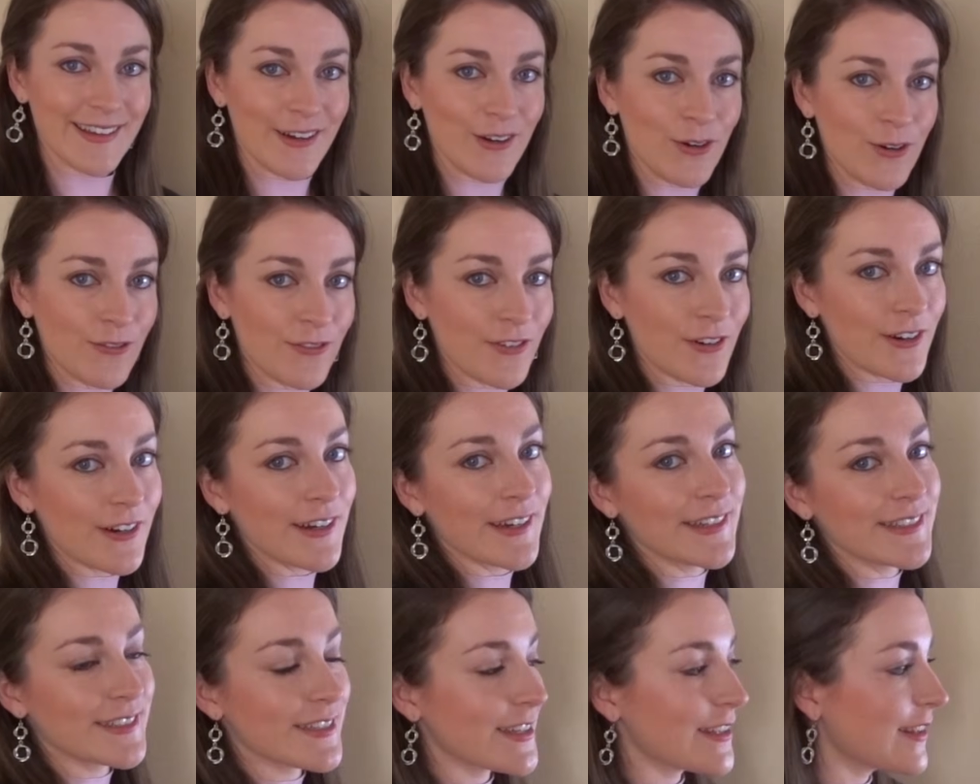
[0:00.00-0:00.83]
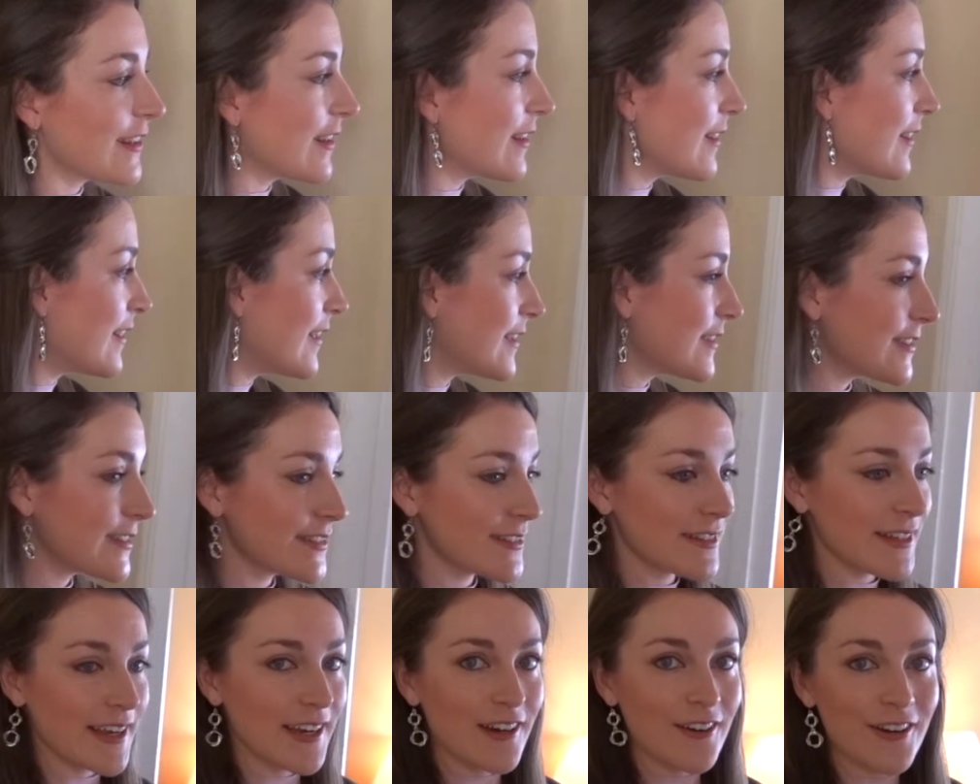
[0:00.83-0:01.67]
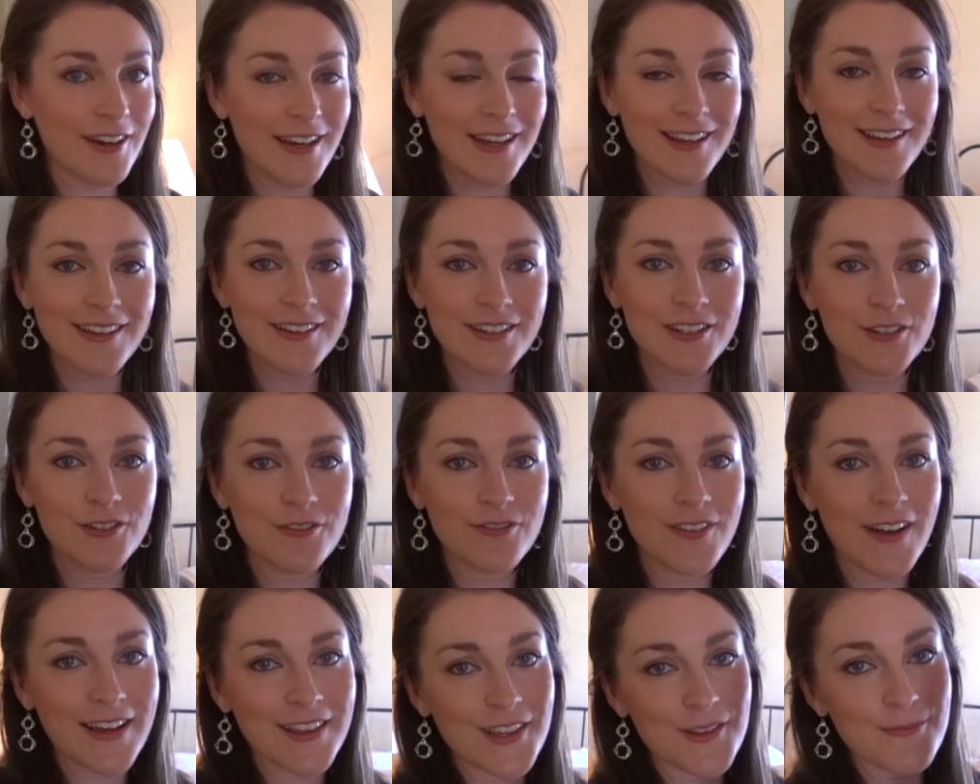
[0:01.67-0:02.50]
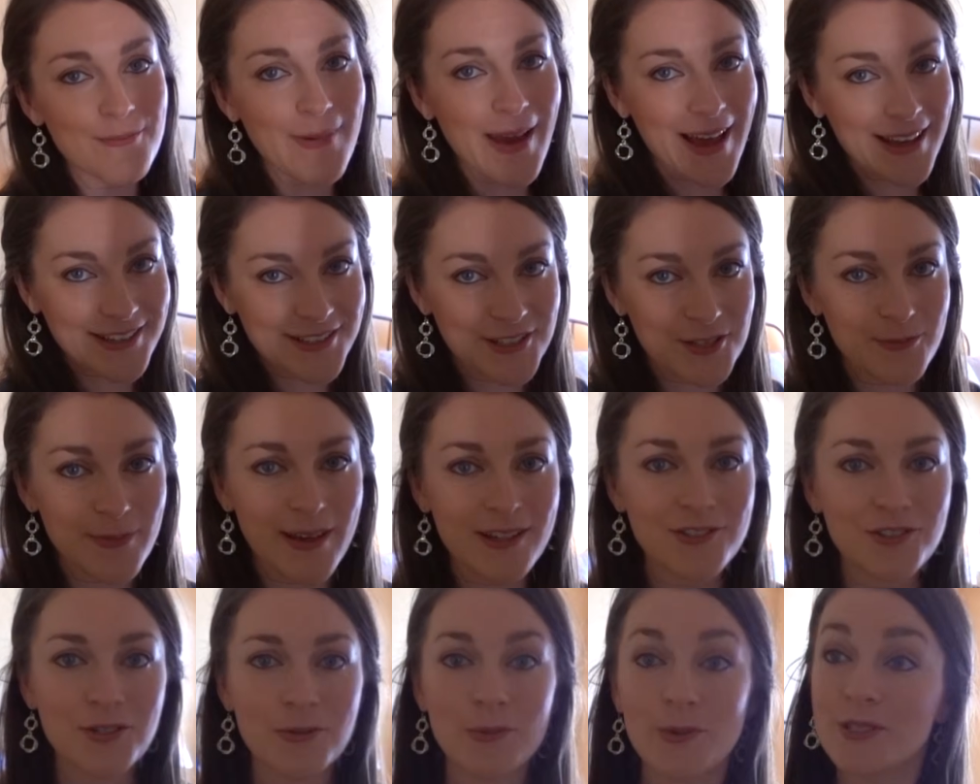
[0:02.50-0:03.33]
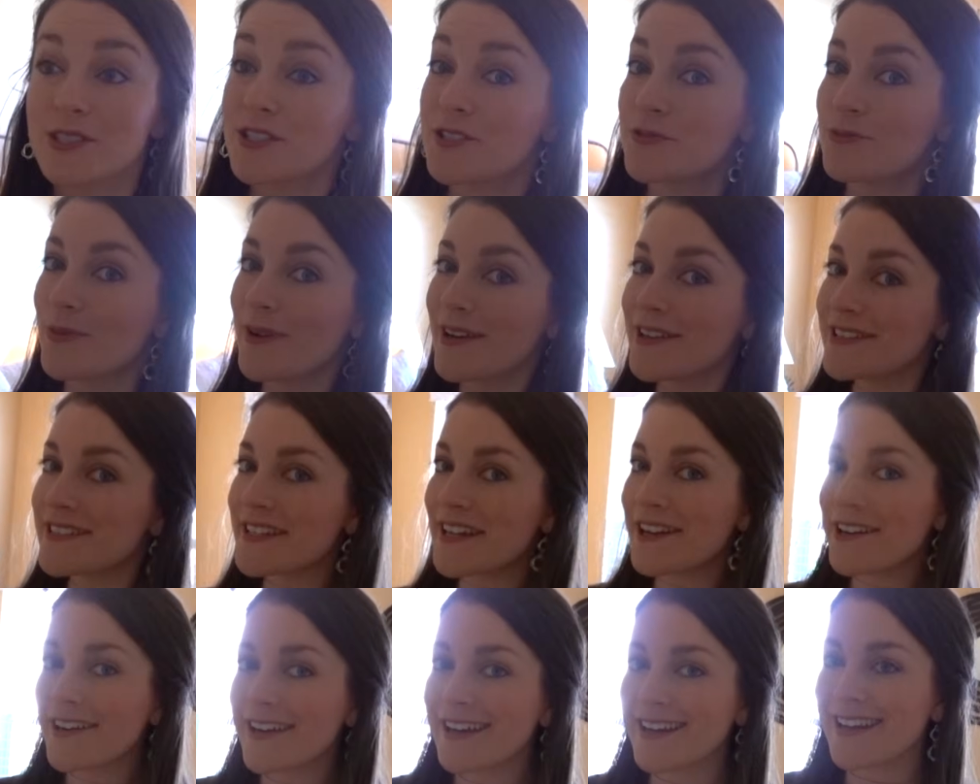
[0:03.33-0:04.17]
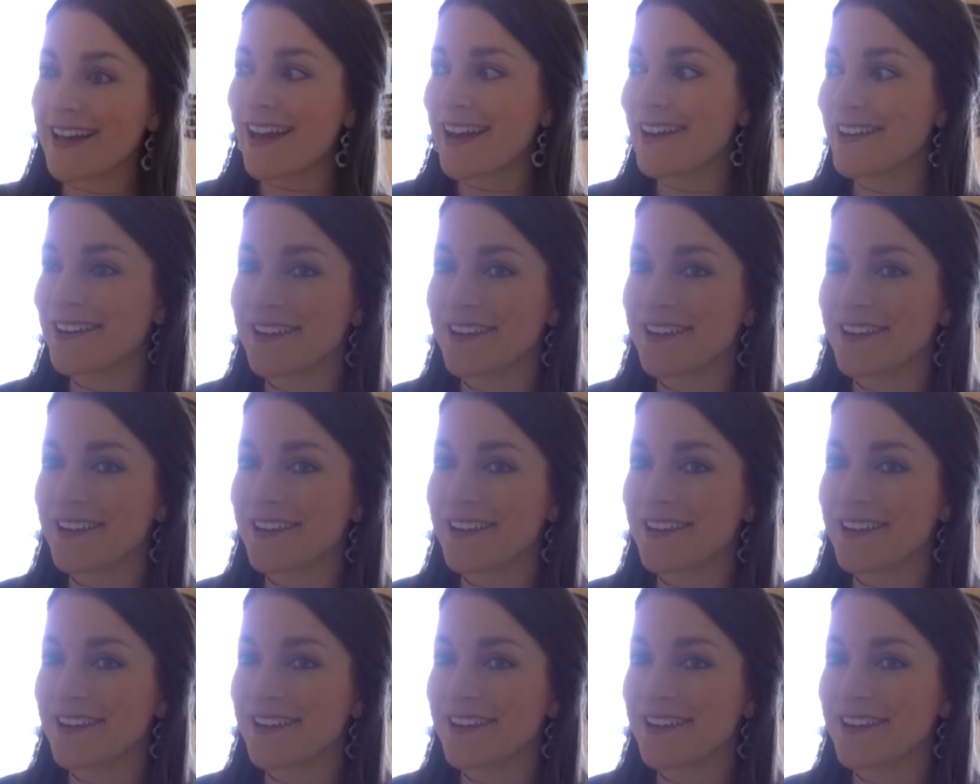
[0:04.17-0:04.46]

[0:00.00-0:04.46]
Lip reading: over into this area, you'll find the master bedroom, which is where Derek and I